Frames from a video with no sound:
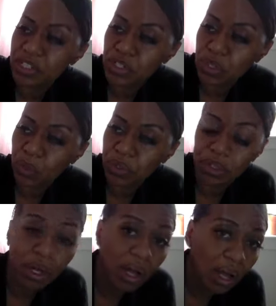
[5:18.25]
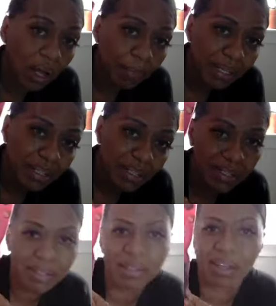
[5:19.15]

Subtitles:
salted almonds.